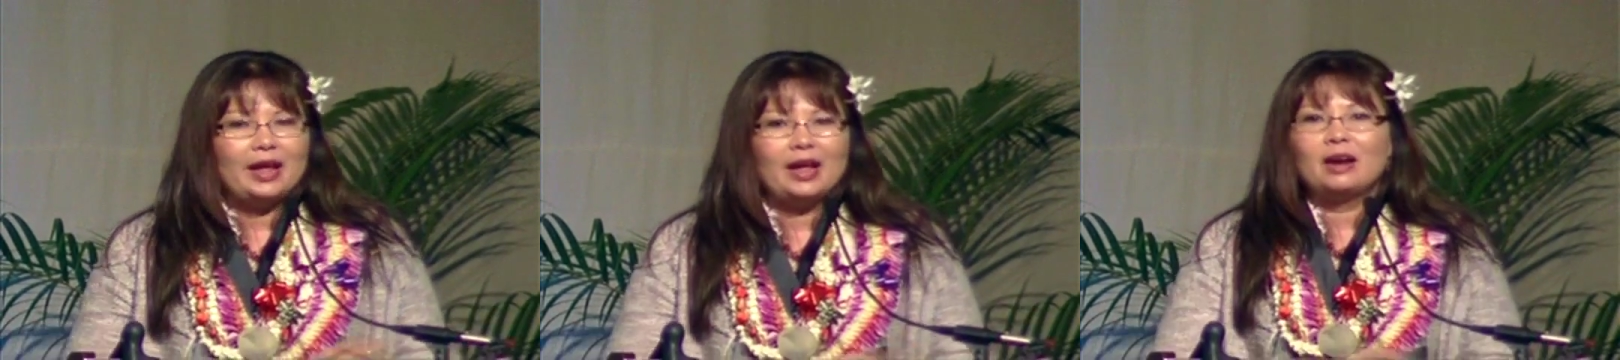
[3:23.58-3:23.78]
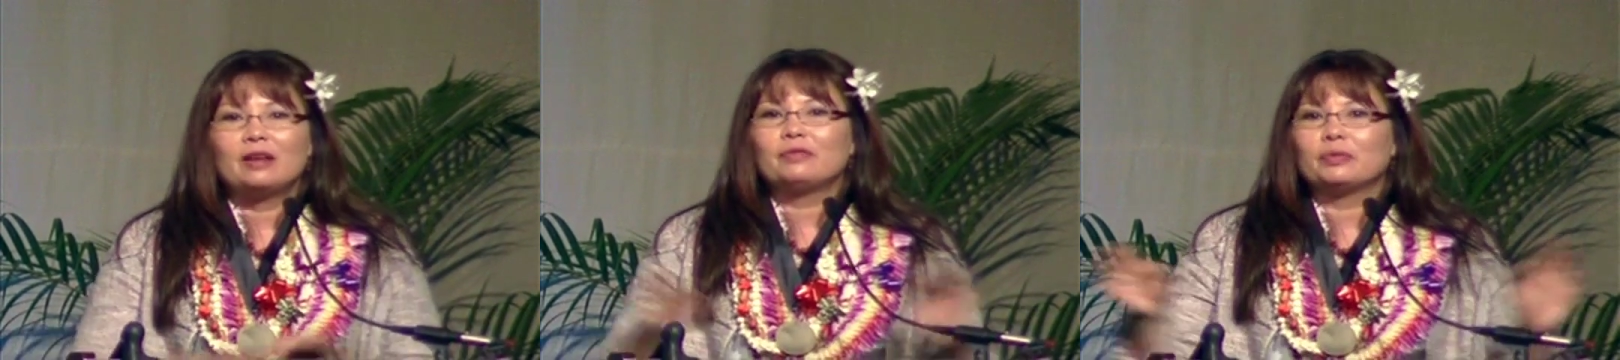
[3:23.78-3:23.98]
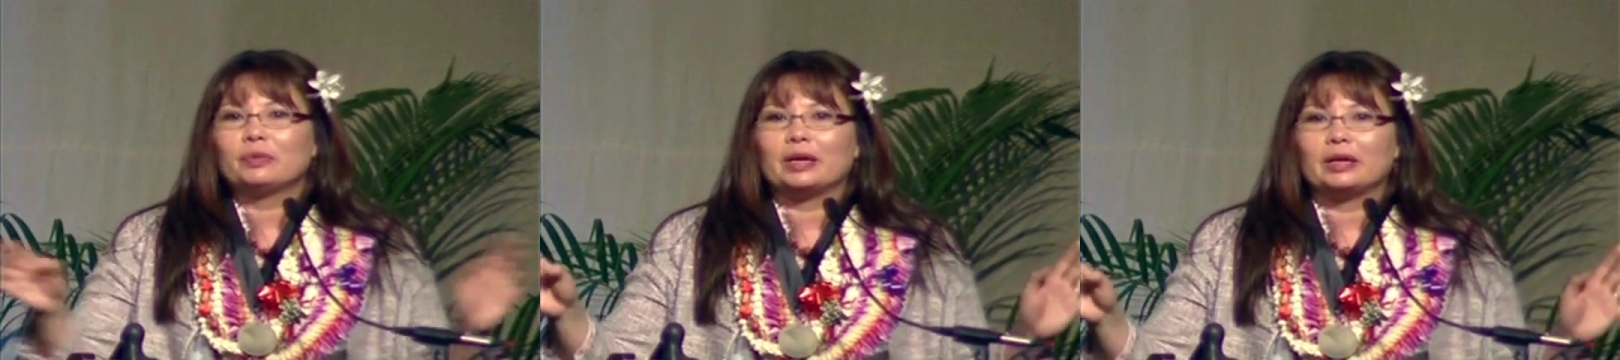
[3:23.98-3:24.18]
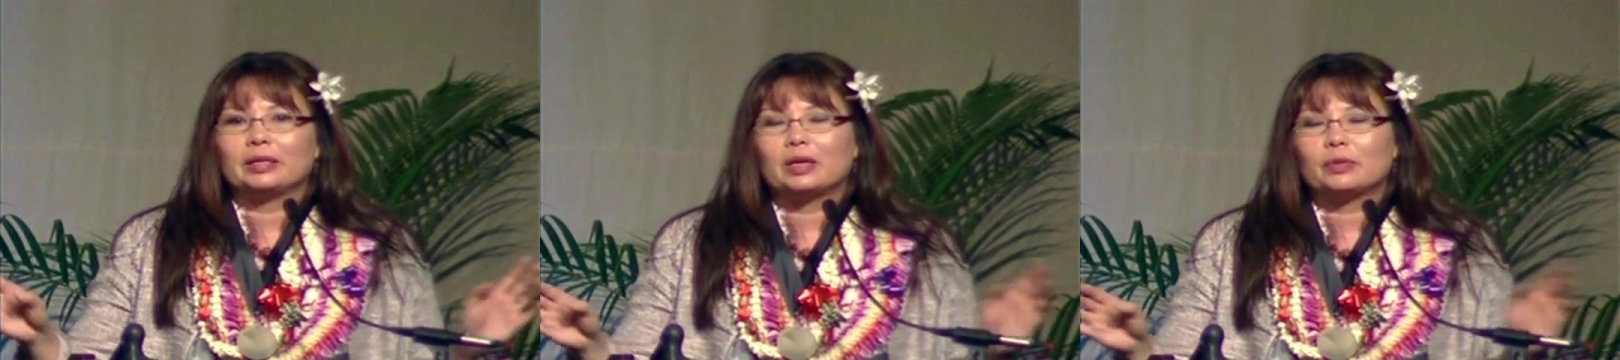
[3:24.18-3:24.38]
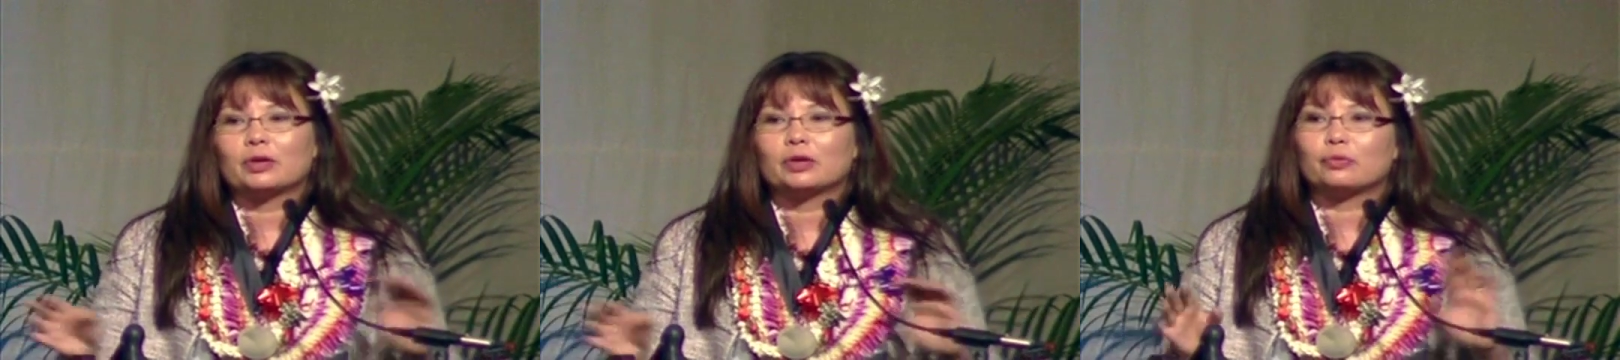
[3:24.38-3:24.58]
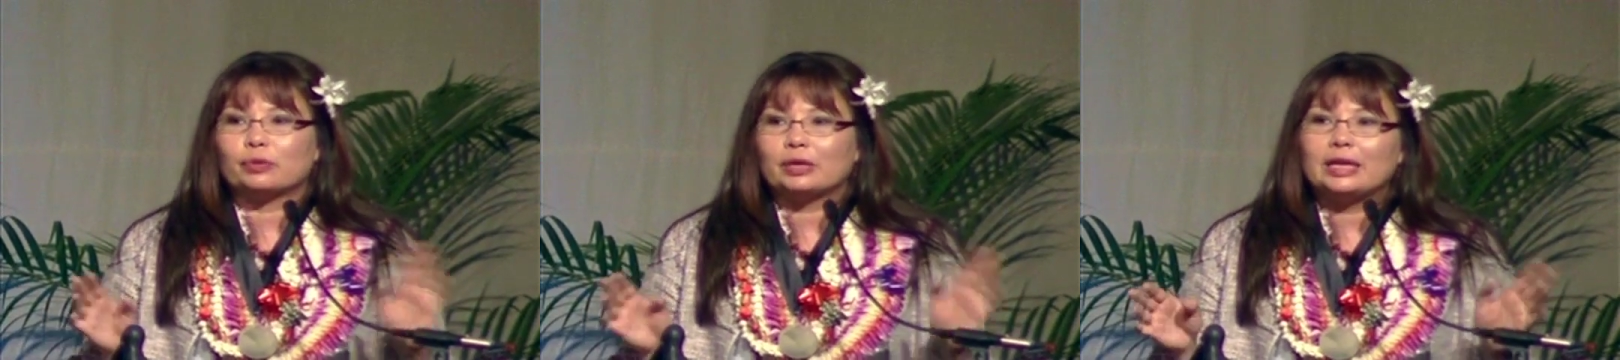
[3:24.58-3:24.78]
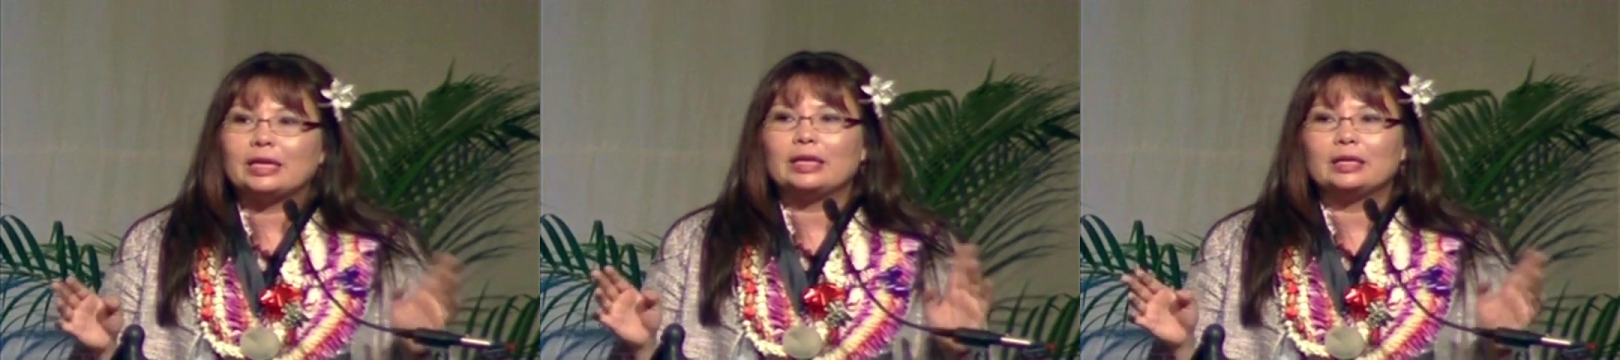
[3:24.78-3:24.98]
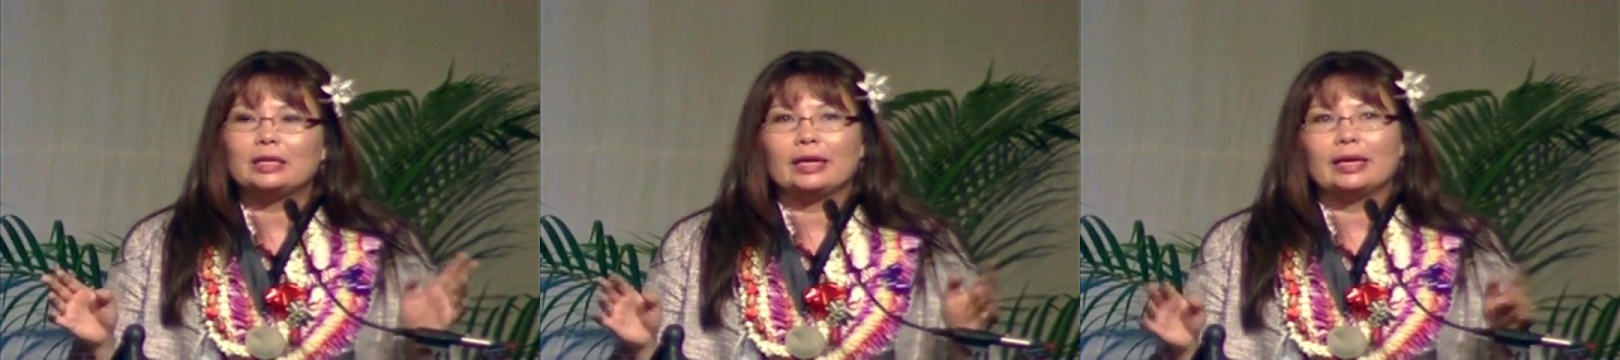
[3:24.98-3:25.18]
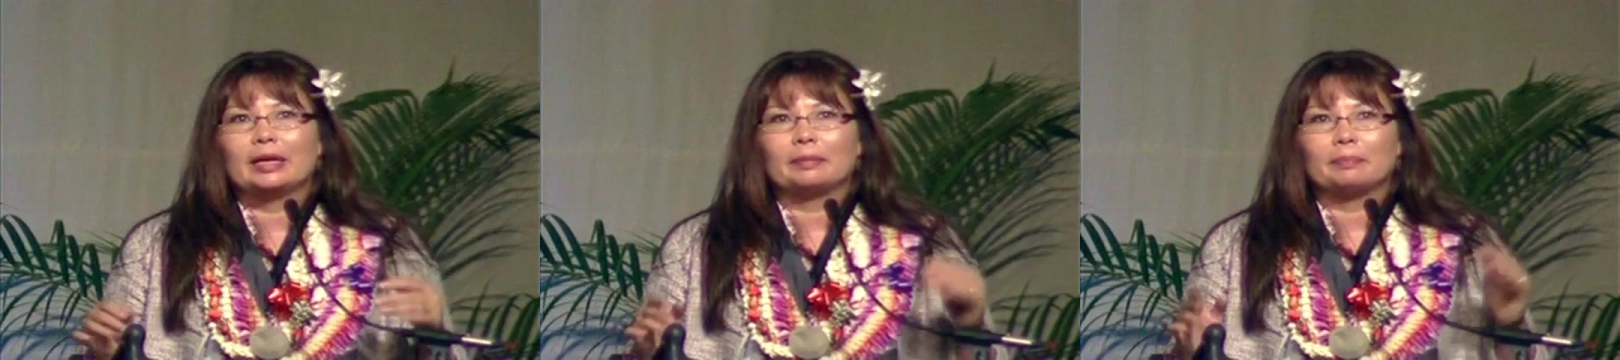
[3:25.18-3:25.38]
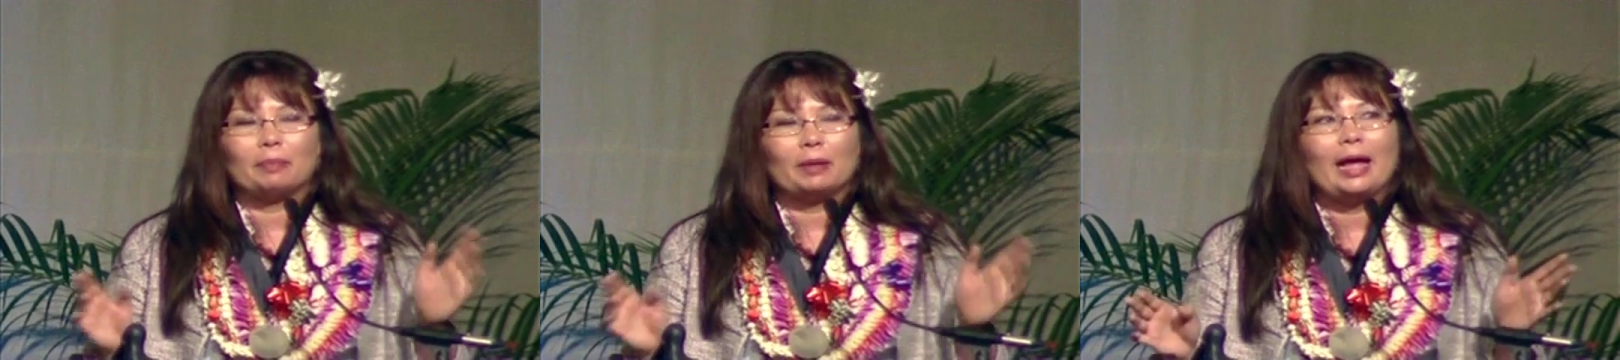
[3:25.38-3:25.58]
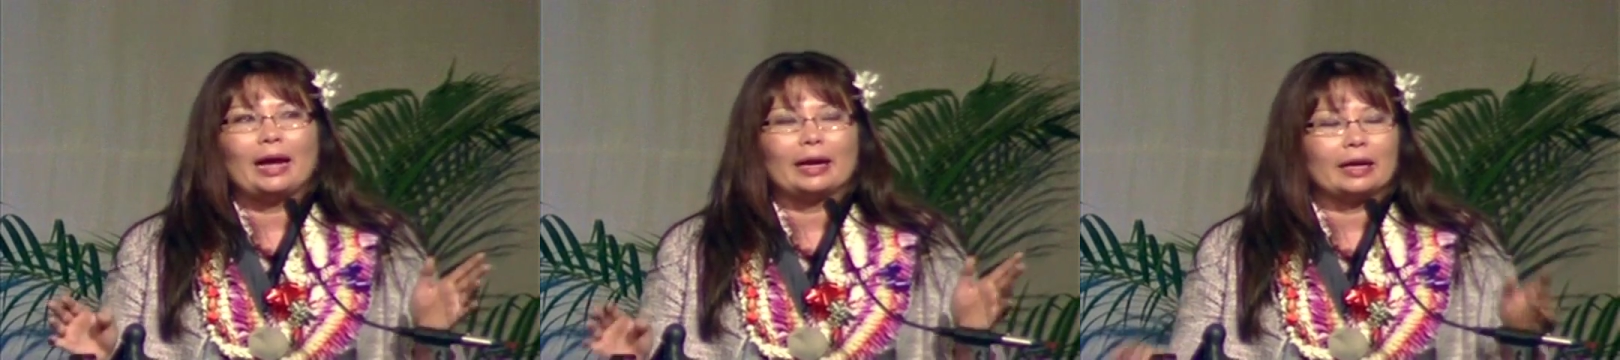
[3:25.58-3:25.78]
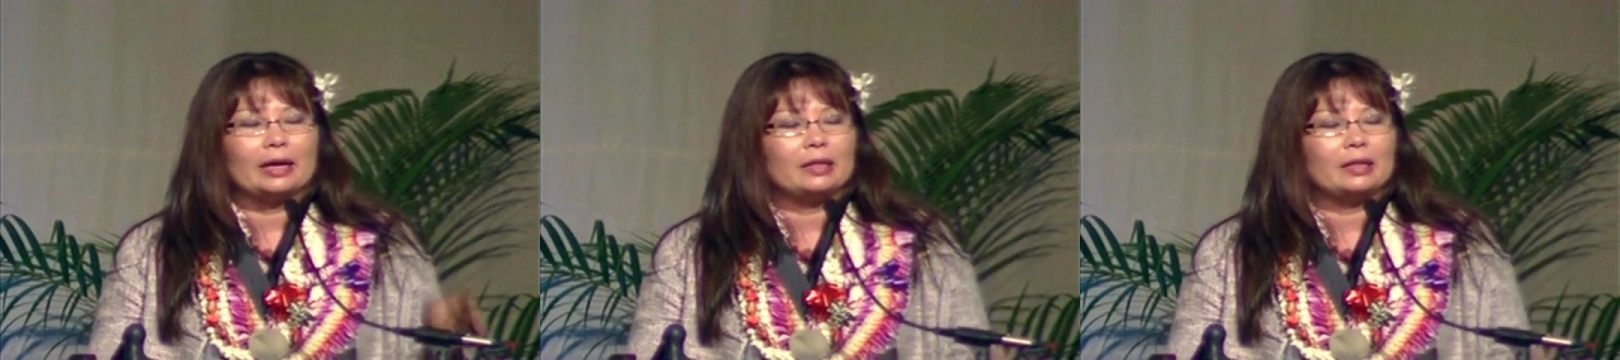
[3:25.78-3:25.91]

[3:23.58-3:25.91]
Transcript: They were green and black,